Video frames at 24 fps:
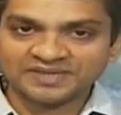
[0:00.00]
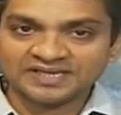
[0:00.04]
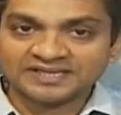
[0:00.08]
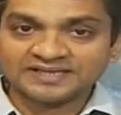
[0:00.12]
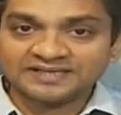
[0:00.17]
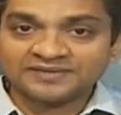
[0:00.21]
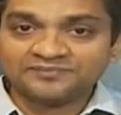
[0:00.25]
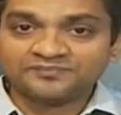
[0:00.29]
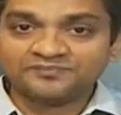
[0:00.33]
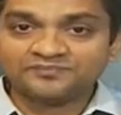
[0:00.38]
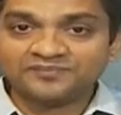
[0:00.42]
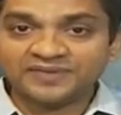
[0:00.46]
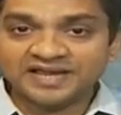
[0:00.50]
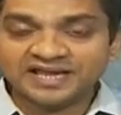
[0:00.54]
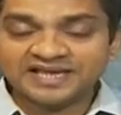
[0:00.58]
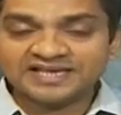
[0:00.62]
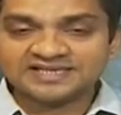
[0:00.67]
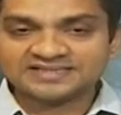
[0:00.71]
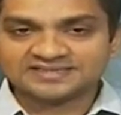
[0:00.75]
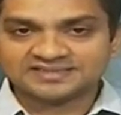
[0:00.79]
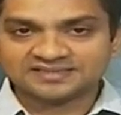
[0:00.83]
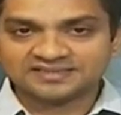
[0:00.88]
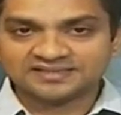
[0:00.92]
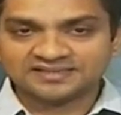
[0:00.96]

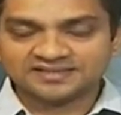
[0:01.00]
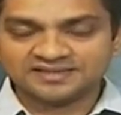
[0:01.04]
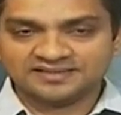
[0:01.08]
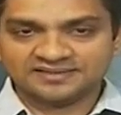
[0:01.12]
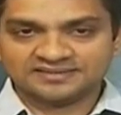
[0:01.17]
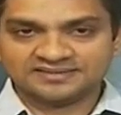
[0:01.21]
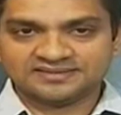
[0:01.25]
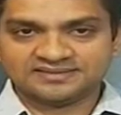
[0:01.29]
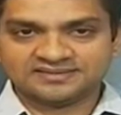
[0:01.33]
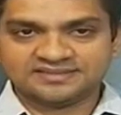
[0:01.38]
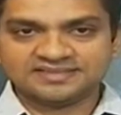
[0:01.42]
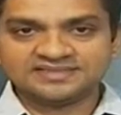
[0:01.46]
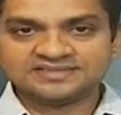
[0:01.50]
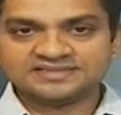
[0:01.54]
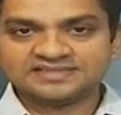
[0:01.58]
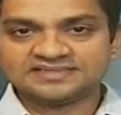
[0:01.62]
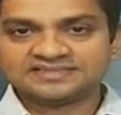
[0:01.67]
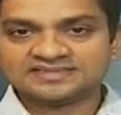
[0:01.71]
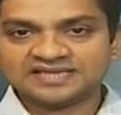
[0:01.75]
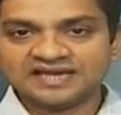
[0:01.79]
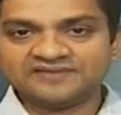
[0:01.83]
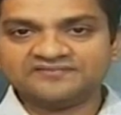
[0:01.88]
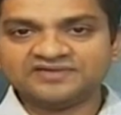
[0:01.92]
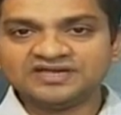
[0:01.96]
Maize, since it
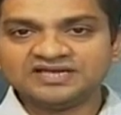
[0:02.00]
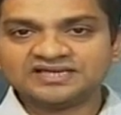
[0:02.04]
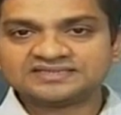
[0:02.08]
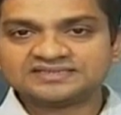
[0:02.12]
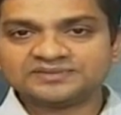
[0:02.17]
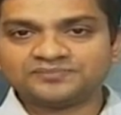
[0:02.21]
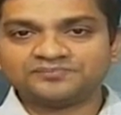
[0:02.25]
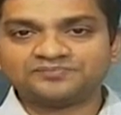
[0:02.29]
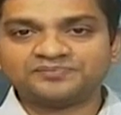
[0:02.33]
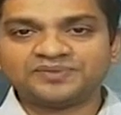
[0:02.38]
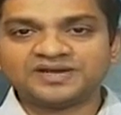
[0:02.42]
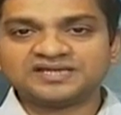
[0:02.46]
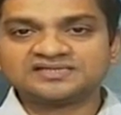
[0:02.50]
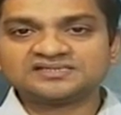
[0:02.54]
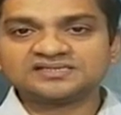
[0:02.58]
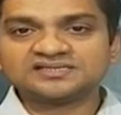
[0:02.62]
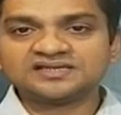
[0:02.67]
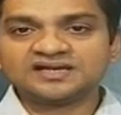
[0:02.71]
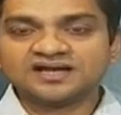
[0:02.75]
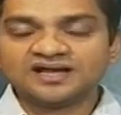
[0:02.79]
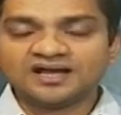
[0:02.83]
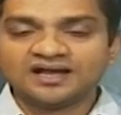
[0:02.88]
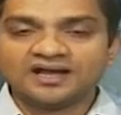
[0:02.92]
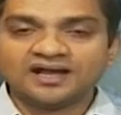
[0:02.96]
is having its a
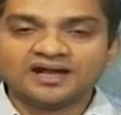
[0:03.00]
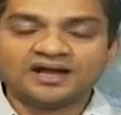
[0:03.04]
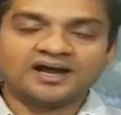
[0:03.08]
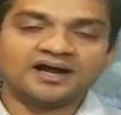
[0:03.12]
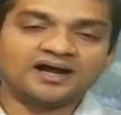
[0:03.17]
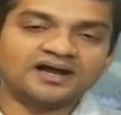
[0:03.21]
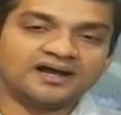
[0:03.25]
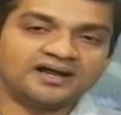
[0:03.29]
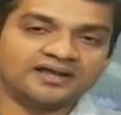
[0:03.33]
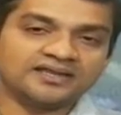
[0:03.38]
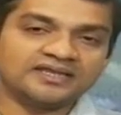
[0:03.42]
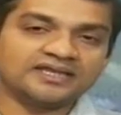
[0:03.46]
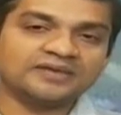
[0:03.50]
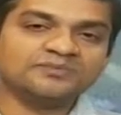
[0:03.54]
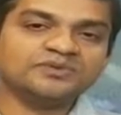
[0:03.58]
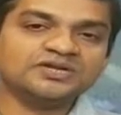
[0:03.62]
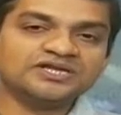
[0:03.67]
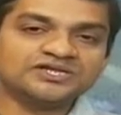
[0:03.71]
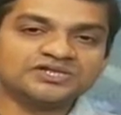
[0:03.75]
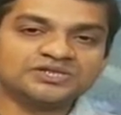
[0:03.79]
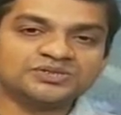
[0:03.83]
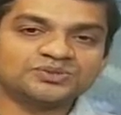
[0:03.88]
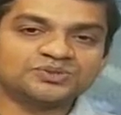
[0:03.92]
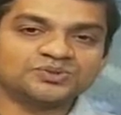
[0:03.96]
better
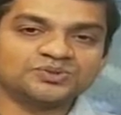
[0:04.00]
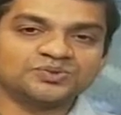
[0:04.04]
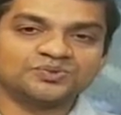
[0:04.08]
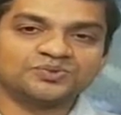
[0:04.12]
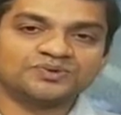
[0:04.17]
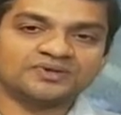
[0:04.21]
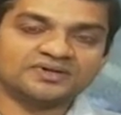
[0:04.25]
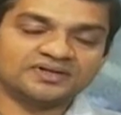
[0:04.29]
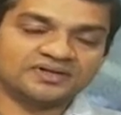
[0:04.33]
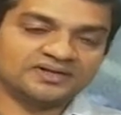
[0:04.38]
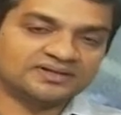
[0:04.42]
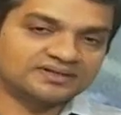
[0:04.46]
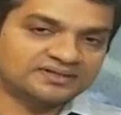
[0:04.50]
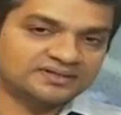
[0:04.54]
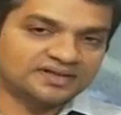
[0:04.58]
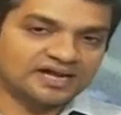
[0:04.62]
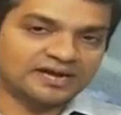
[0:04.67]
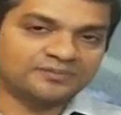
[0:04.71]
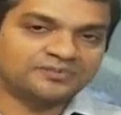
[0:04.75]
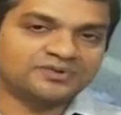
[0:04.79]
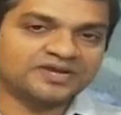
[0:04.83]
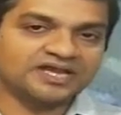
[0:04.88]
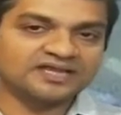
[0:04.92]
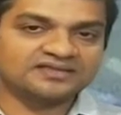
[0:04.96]
ability to
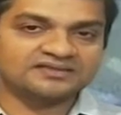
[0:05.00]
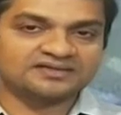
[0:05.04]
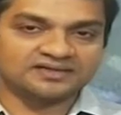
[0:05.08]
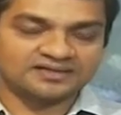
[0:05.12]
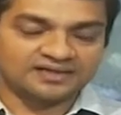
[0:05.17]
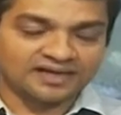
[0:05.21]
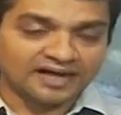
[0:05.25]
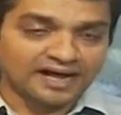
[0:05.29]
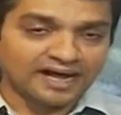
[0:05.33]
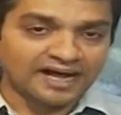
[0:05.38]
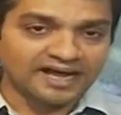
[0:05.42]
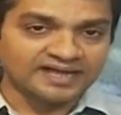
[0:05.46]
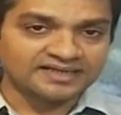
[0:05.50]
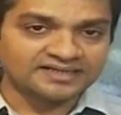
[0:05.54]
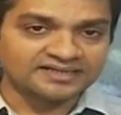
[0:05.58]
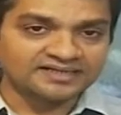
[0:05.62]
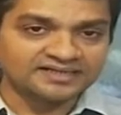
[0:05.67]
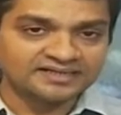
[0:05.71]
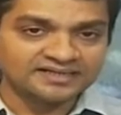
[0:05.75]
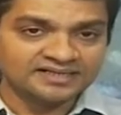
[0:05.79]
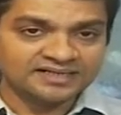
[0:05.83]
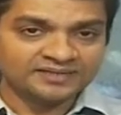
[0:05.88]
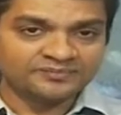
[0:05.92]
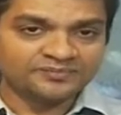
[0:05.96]
uptake the
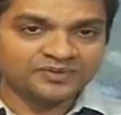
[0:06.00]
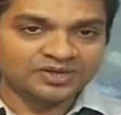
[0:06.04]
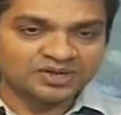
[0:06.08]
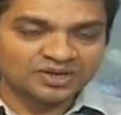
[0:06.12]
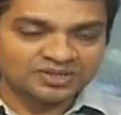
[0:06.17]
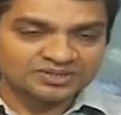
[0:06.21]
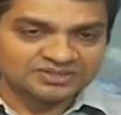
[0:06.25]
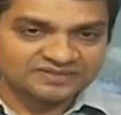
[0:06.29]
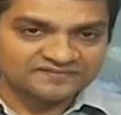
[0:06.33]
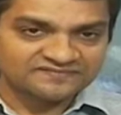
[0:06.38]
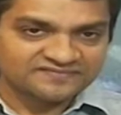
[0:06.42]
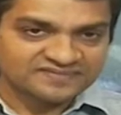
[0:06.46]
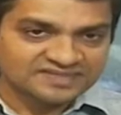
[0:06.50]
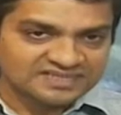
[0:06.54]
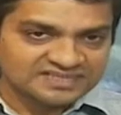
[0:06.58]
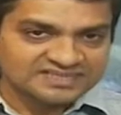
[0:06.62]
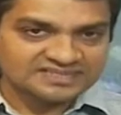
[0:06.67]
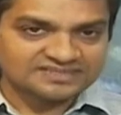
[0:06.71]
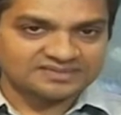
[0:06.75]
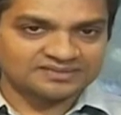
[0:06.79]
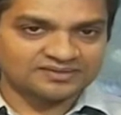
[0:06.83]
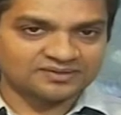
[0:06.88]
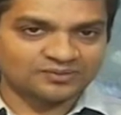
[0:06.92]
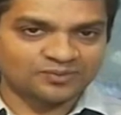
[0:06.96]
iron, because of
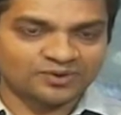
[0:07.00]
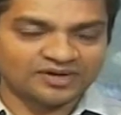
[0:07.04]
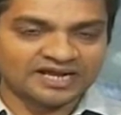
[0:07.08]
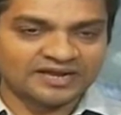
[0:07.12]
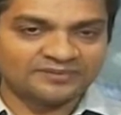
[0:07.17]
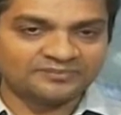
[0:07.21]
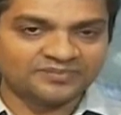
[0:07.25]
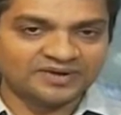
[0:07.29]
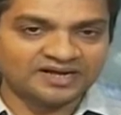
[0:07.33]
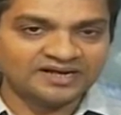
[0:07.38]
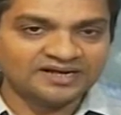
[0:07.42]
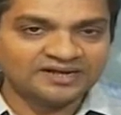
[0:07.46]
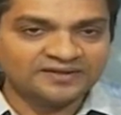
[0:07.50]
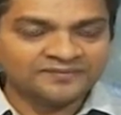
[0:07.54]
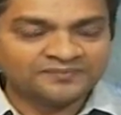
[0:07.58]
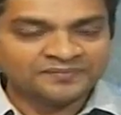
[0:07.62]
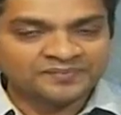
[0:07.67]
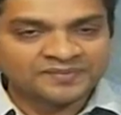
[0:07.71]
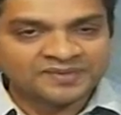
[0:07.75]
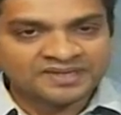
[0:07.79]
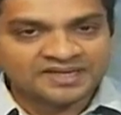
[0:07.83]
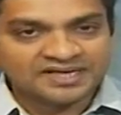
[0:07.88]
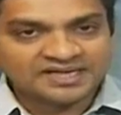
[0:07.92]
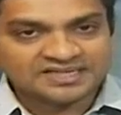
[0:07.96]
this what happened,
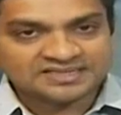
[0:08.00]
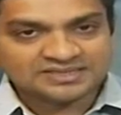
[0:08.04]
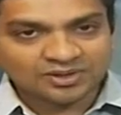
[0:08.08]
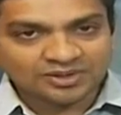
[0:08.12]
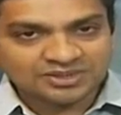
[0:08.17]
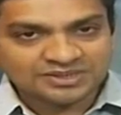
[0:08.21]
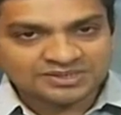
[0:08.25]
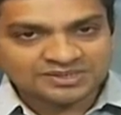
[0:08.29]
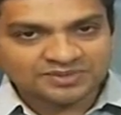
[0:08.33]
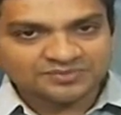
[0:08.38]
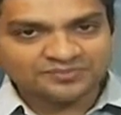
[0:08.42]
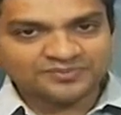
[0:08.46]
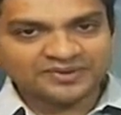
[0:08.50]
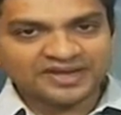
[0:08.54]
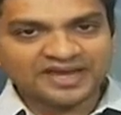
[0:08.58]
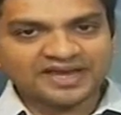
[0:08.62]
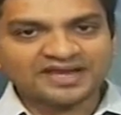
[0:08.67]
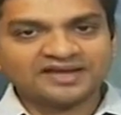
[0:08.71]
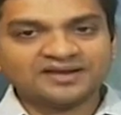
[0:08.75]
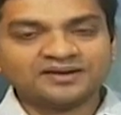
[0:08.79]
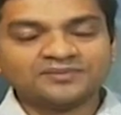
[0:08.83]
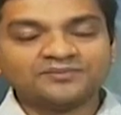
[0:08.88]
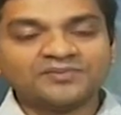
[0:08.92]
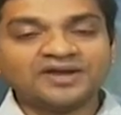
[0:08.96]
it is also
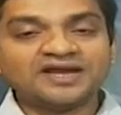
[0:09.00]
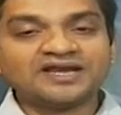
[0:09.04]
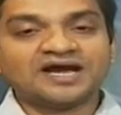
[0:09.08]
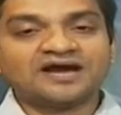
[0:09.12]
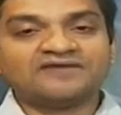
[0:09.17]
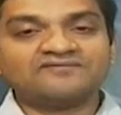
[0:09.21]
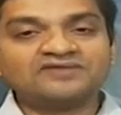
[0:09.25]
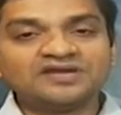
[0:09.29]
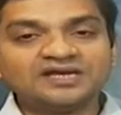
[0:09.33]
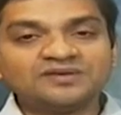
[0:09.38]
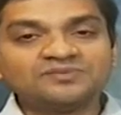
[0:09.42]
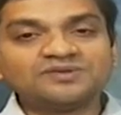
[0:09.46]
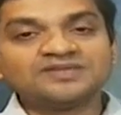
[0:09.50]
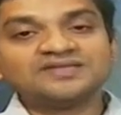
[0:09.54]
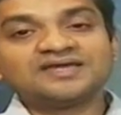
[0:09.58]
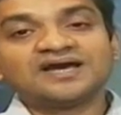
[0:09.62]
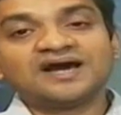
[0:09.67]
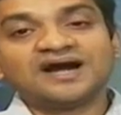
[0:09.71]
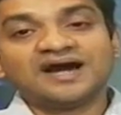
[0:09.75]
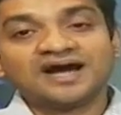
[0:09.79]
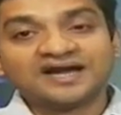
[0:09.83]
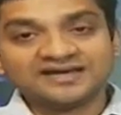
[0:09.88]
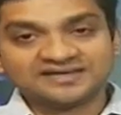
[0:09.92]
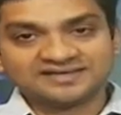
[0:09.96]
made available the
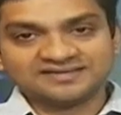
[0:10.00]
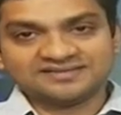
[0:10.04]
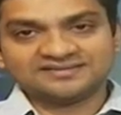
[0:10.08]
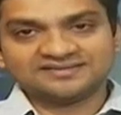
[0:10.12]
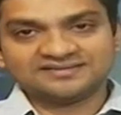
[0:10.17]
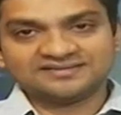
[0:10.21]
iron